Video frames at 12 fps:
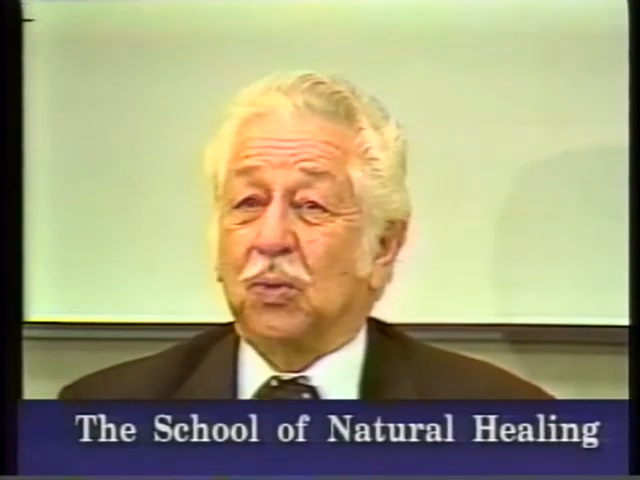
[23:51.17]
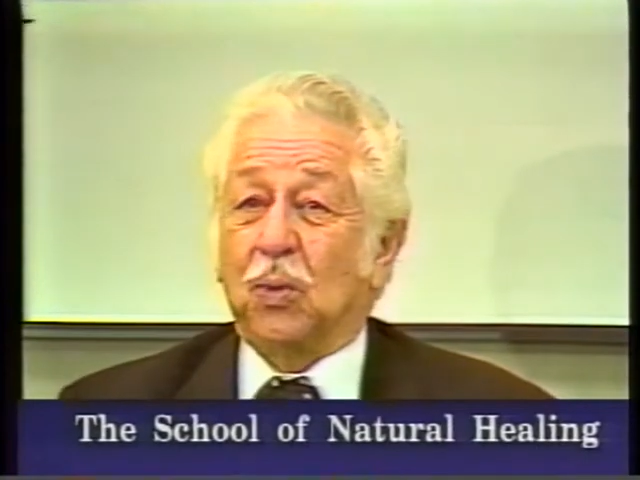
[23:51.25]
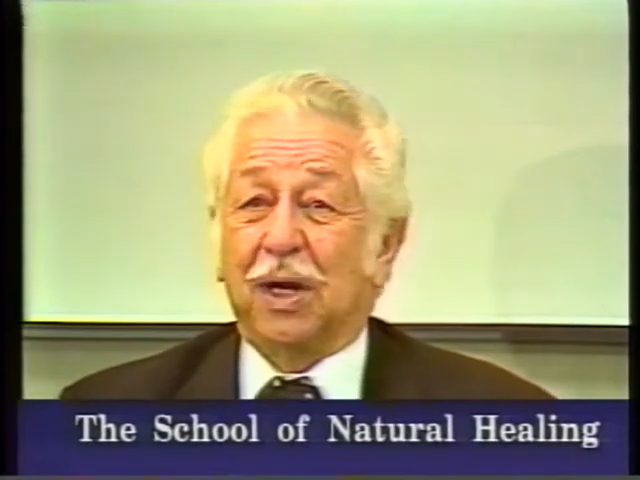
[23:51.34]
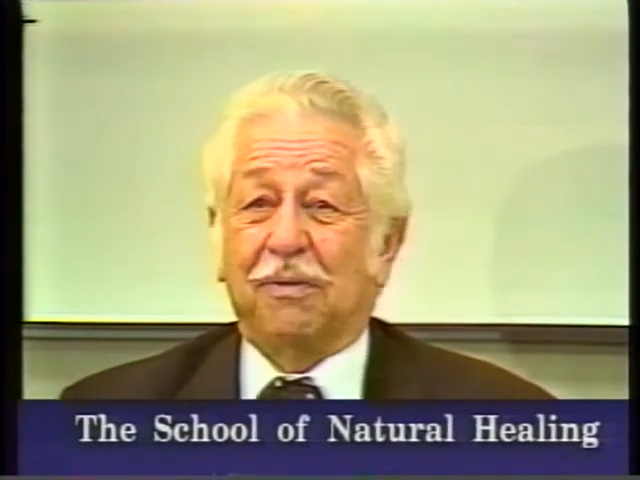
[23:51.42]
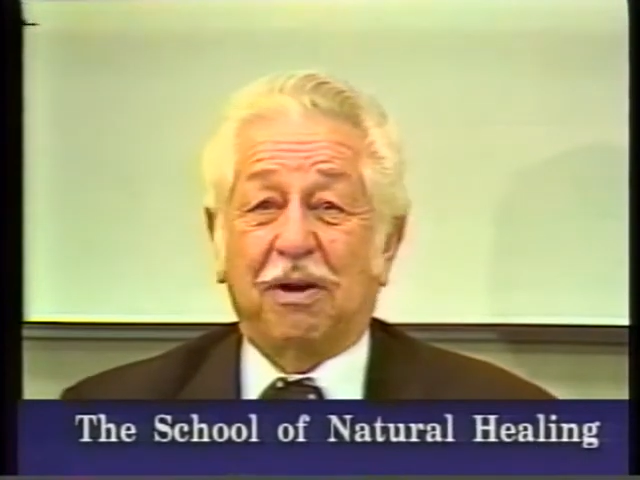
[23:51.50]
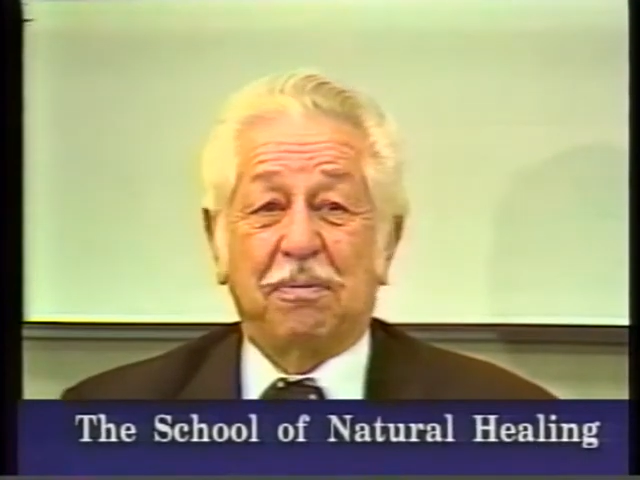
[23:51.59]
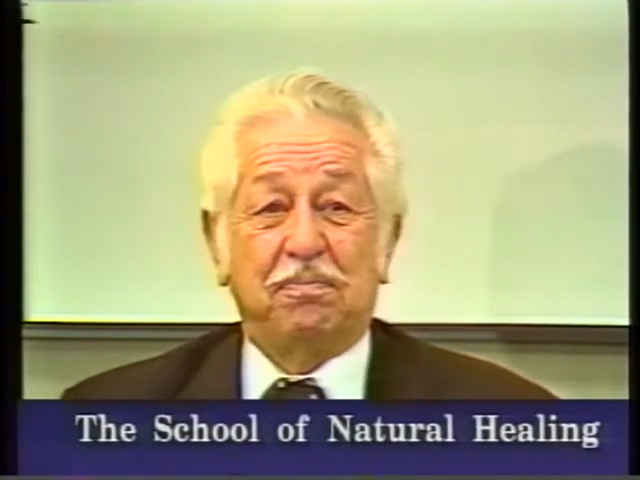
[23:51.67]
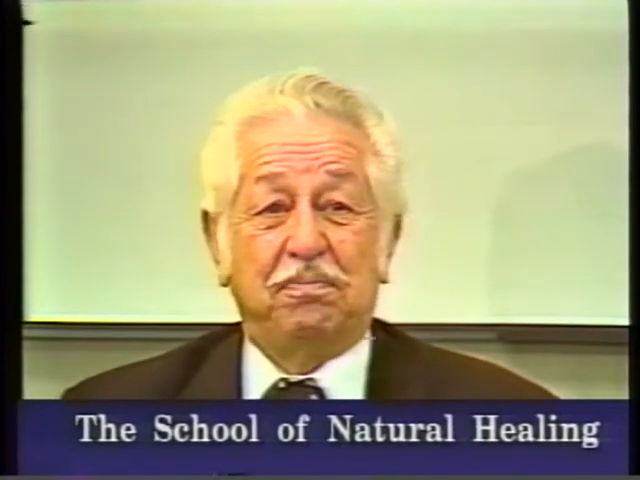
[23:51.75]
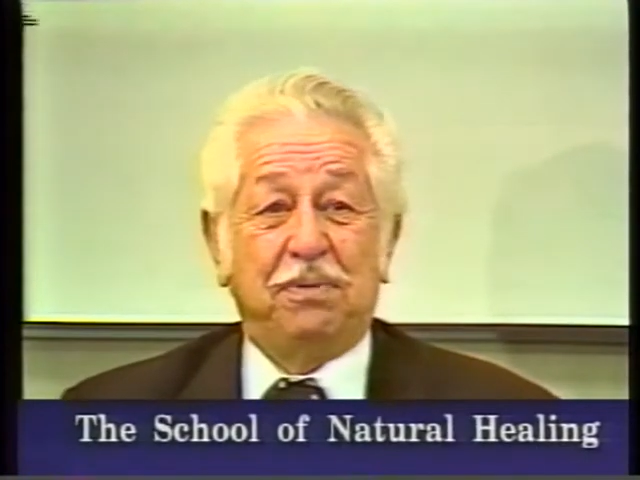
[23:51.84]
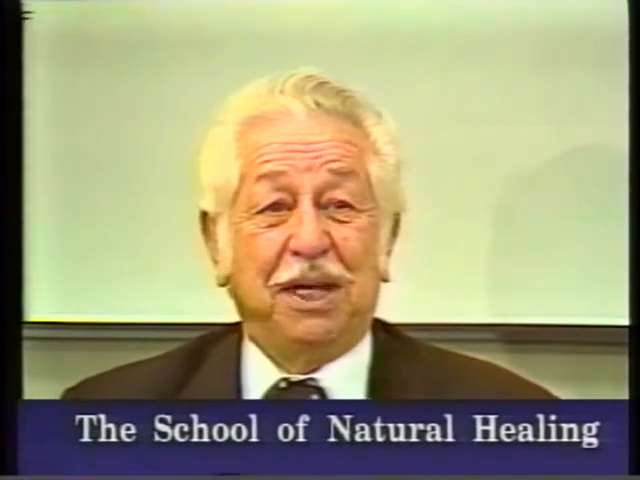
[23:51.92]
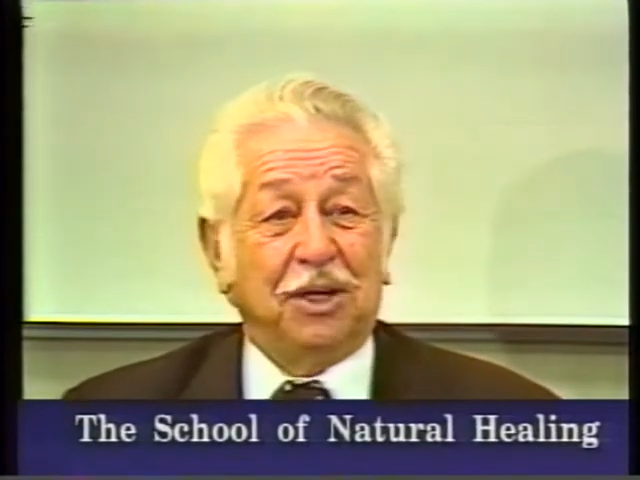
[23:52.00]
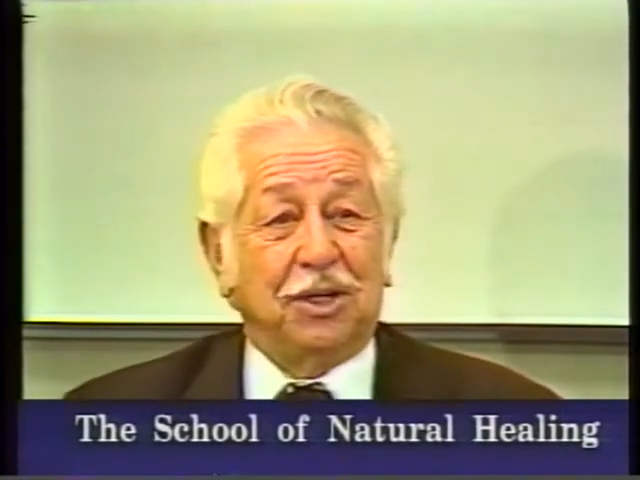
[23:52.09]
one of our
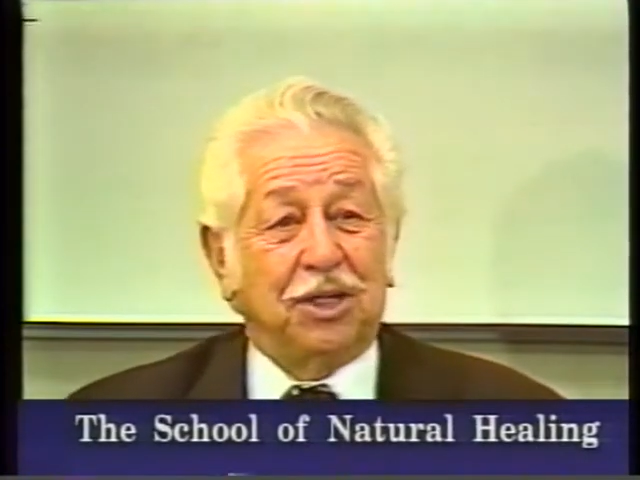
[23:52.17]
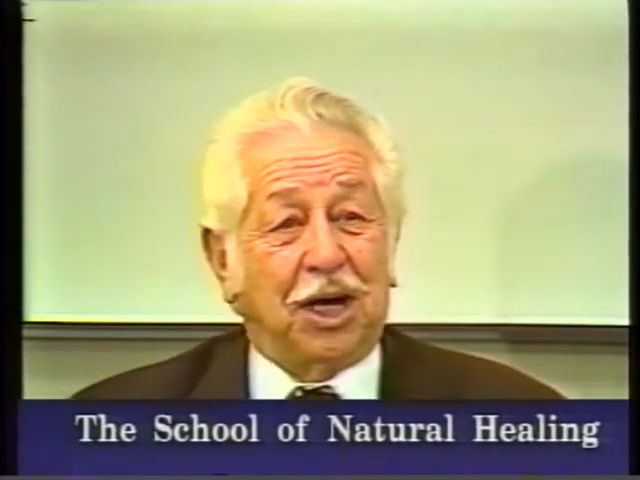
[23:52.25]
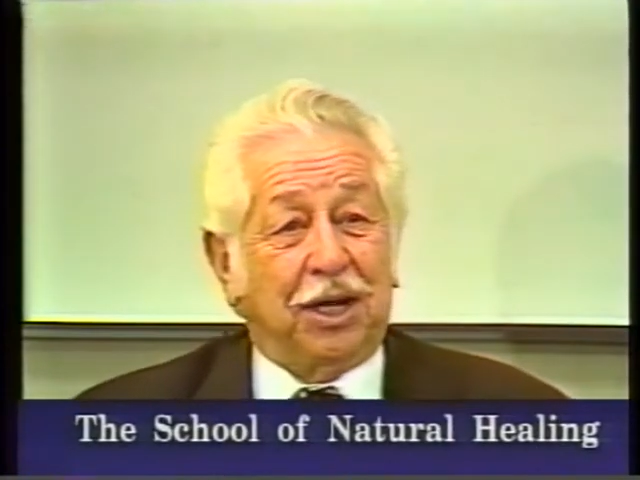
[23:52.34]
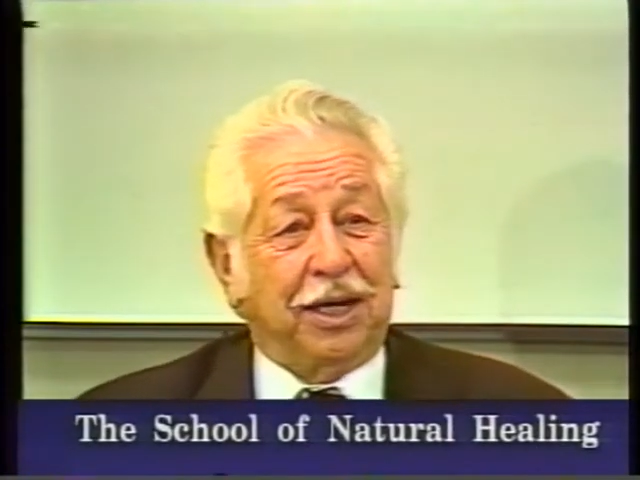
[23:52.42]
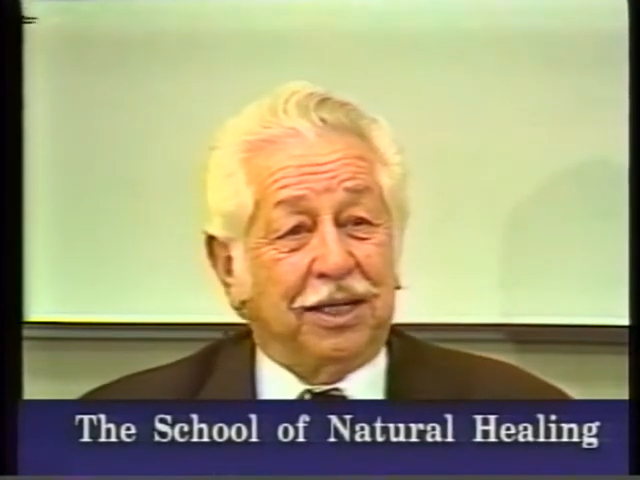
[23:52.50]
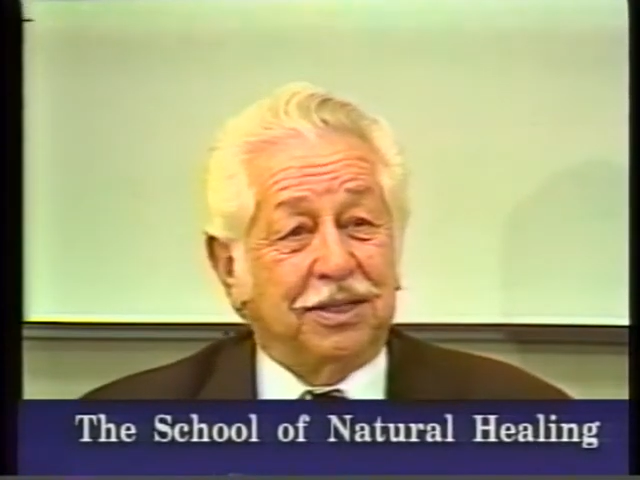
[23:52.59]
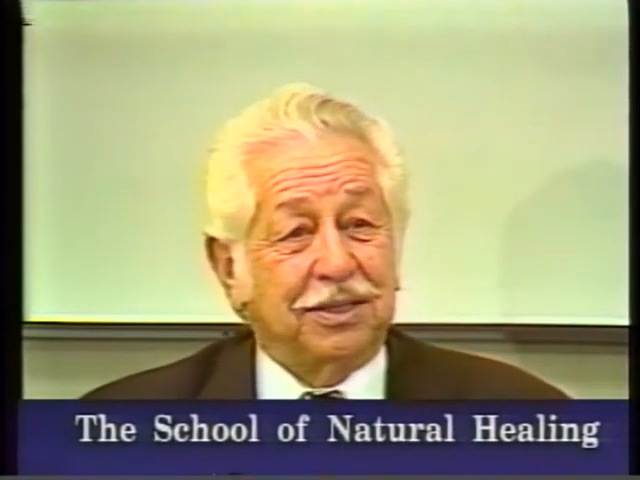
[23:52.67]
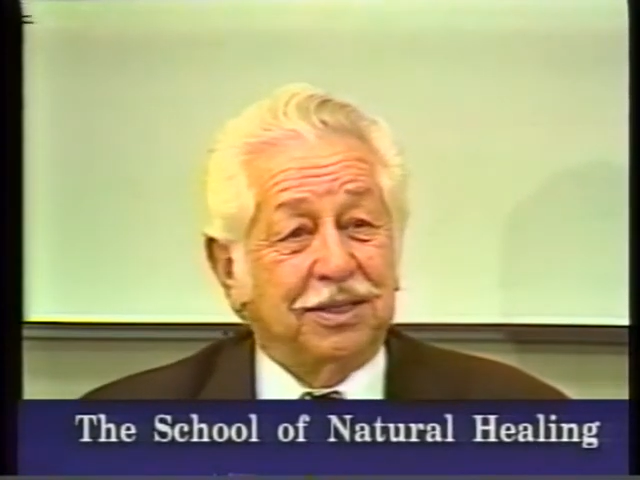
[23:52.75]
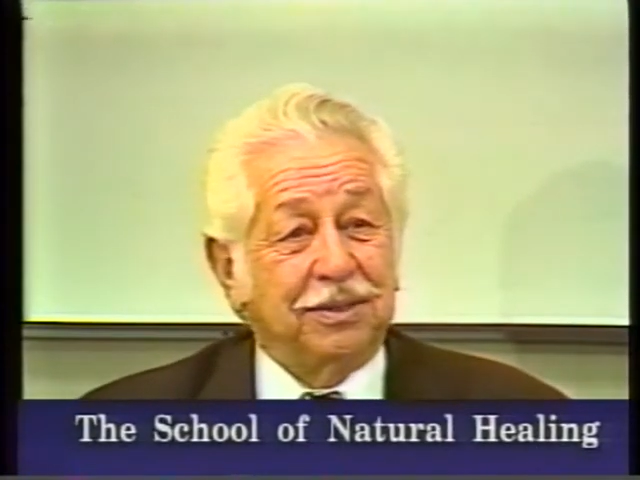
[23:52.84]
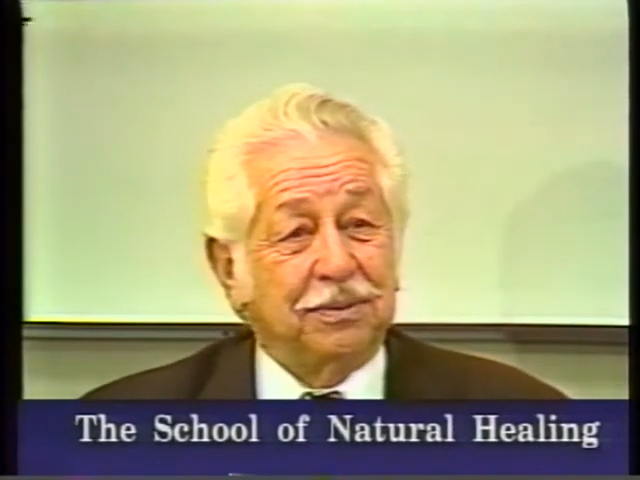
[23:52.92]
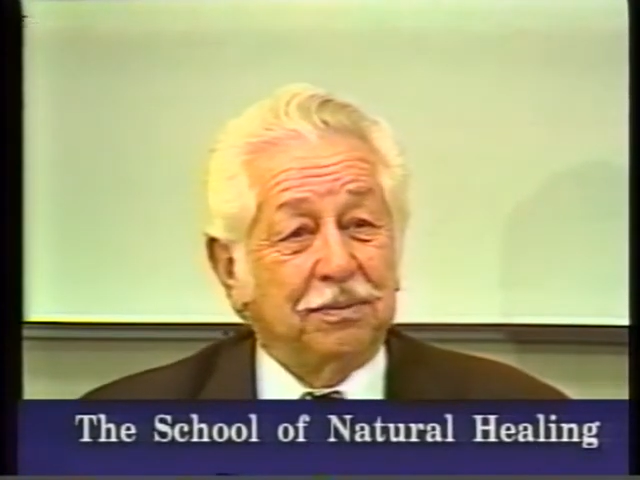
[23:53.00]
bitter tonics.